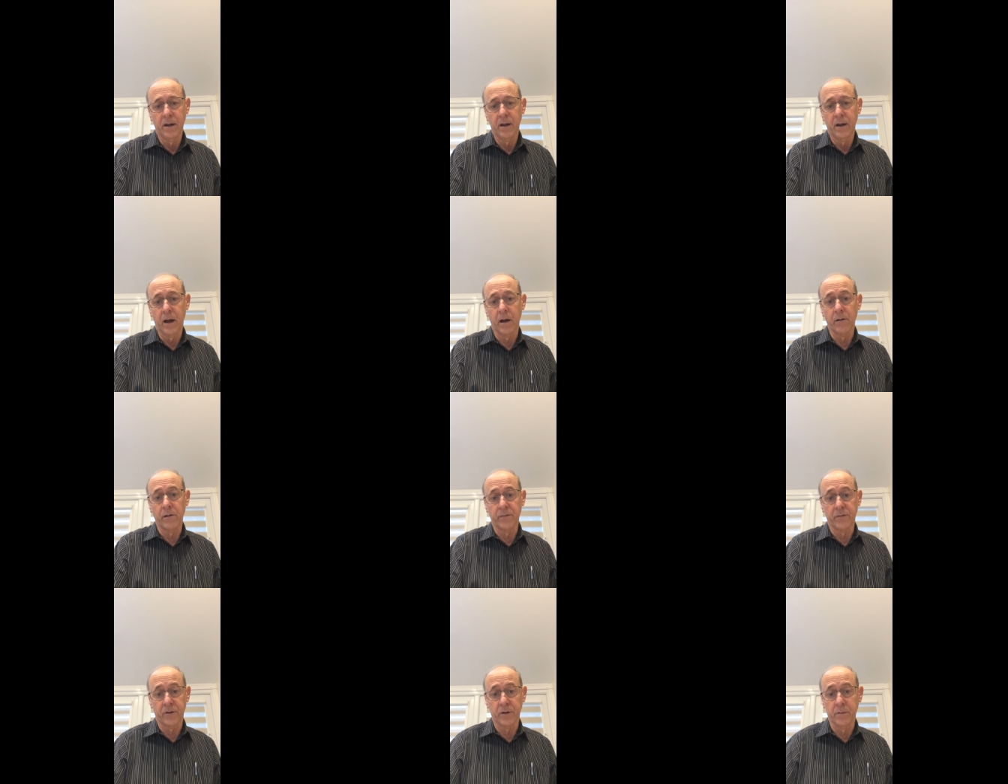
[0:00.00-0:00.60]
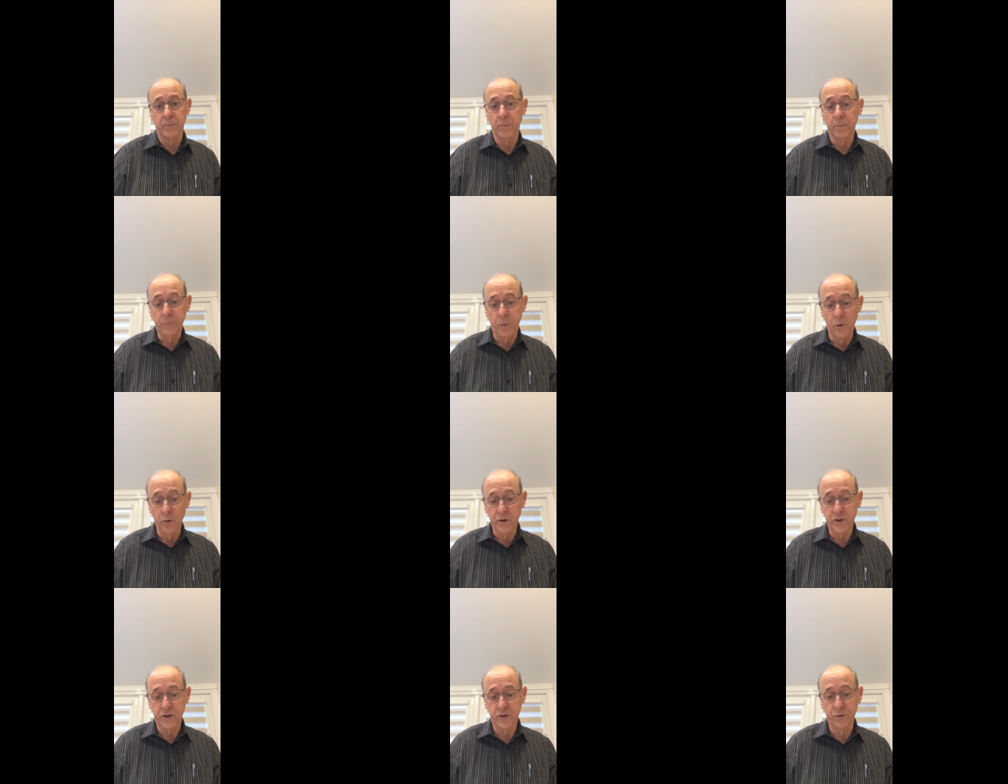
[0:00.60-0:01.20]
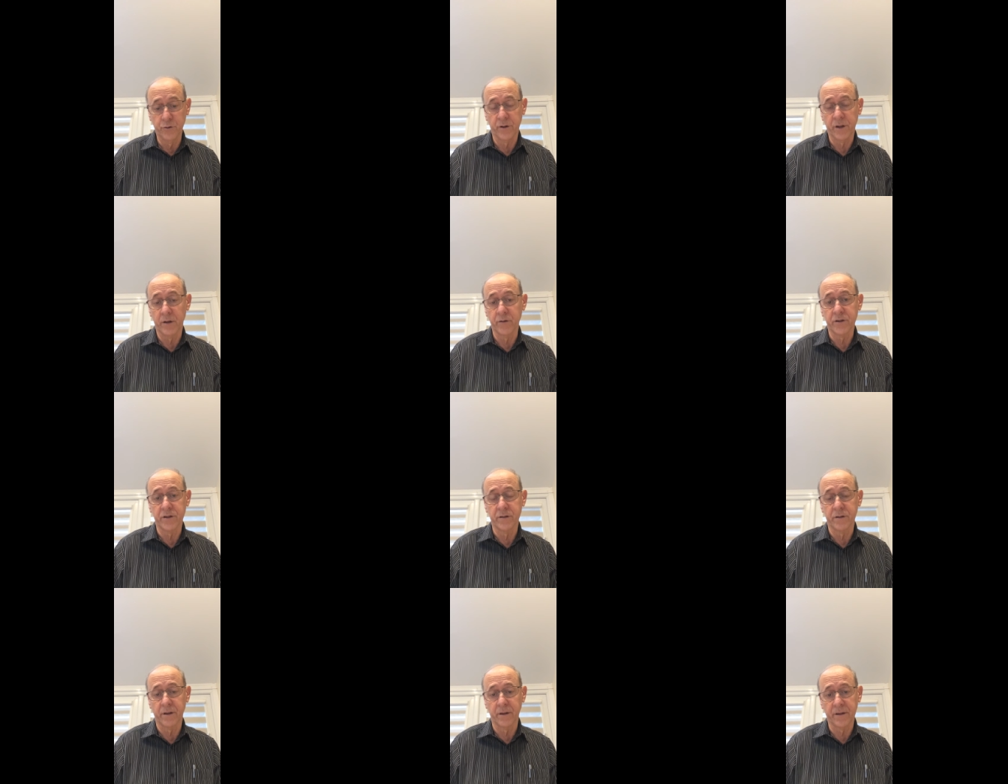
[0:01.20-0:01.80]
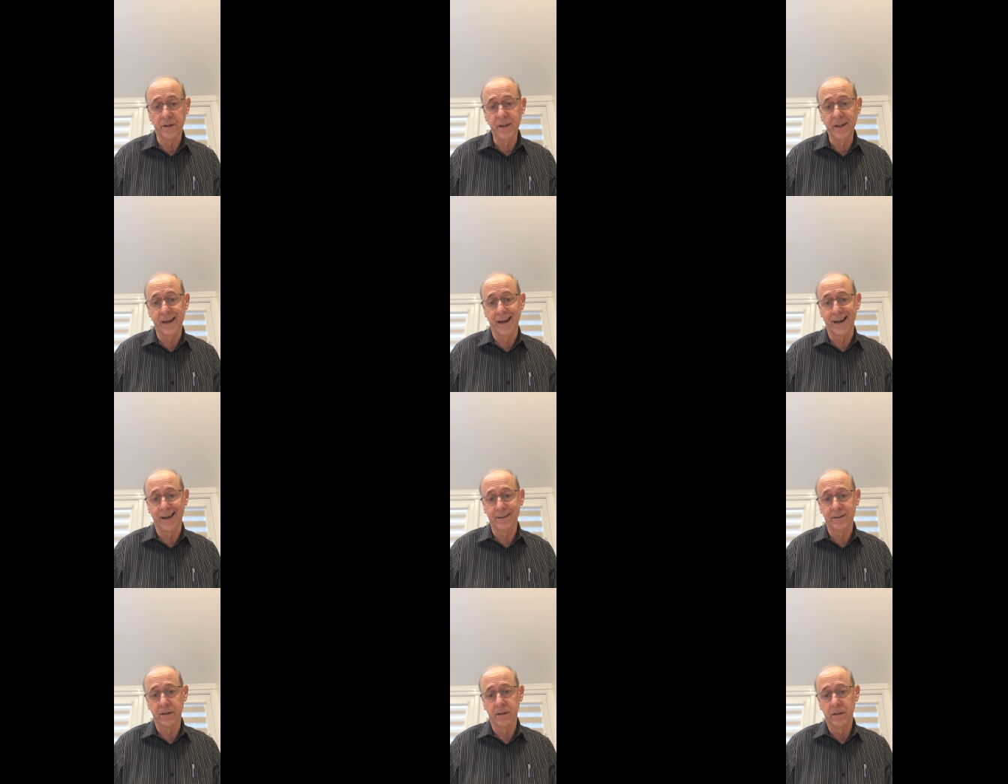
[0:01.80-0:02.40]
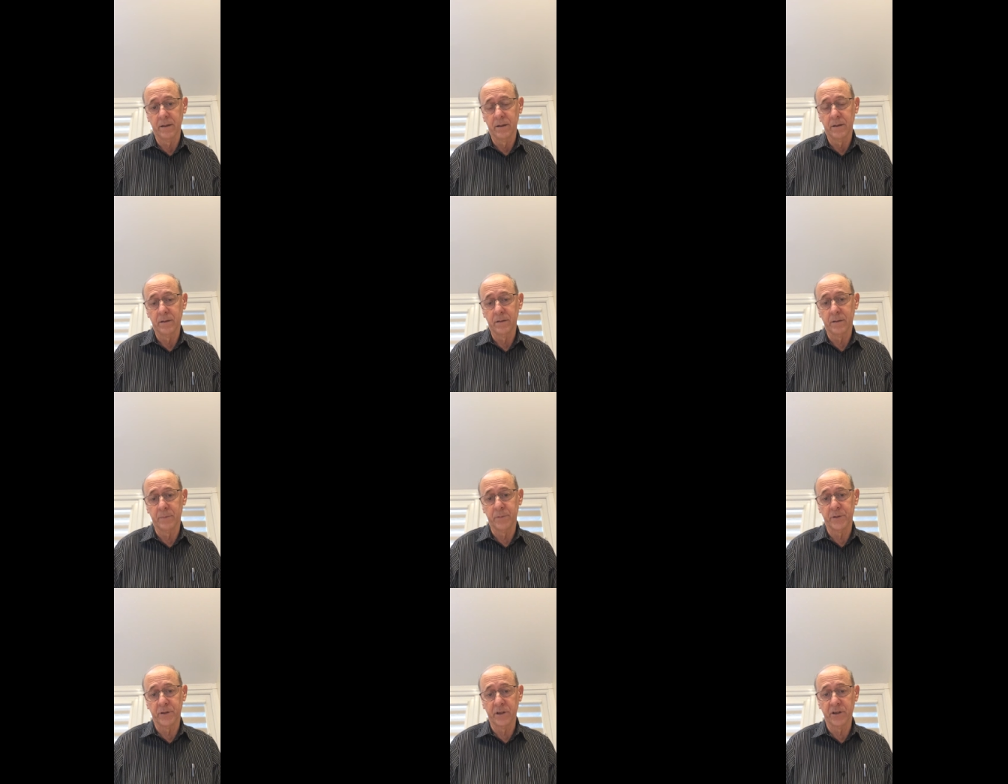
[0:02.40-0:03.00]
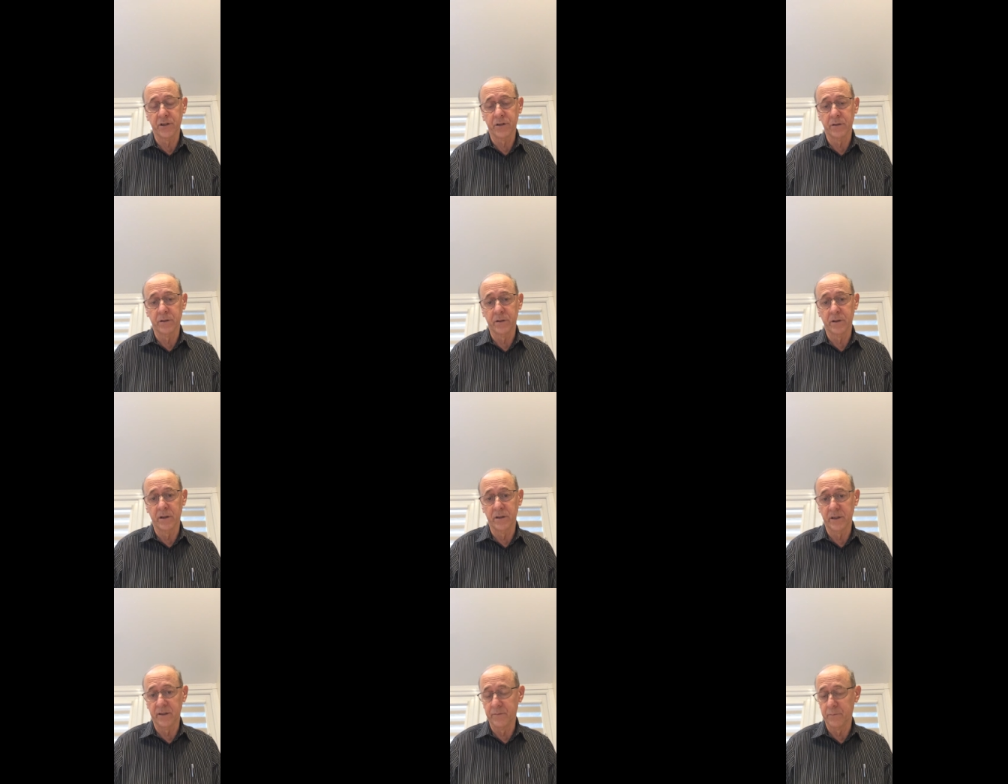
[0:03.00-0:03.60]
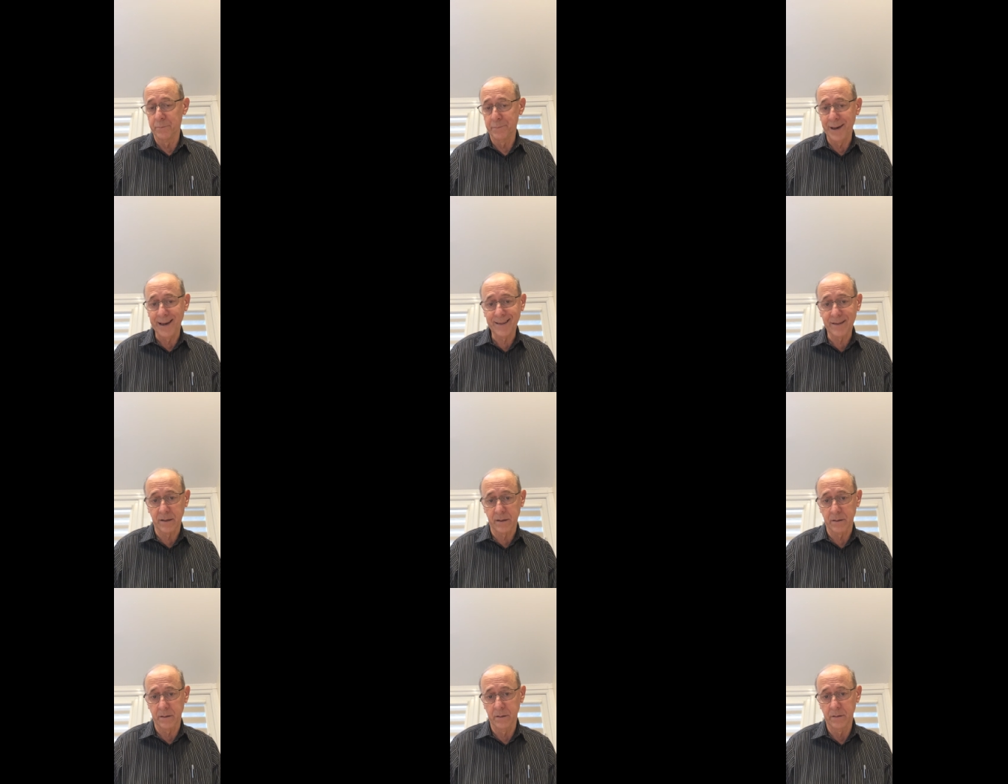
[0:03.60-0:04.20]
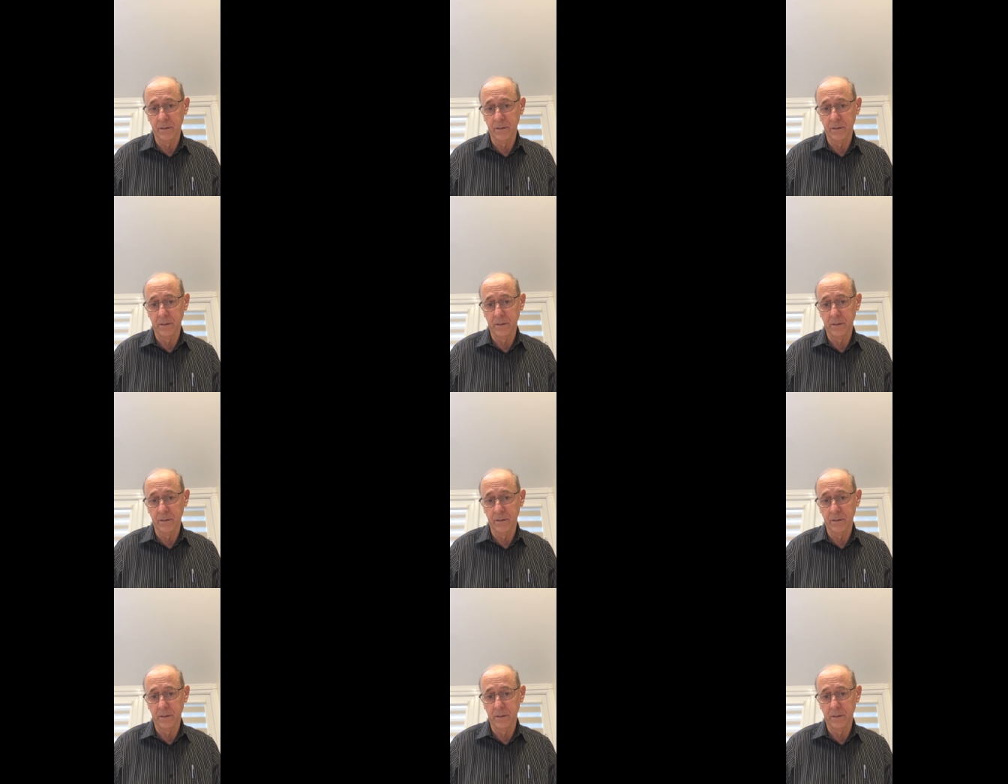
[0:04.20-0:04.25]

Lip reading: However, post-2003 Act, the position is even better